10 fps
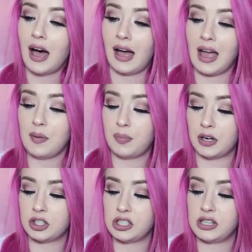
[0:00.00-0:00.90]
I had
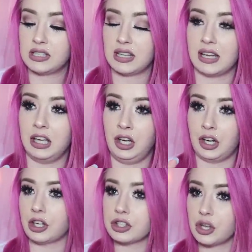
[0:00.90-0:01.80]
purchased this like a
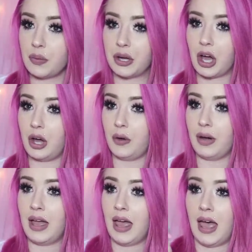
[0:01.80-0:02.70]
year or so ago,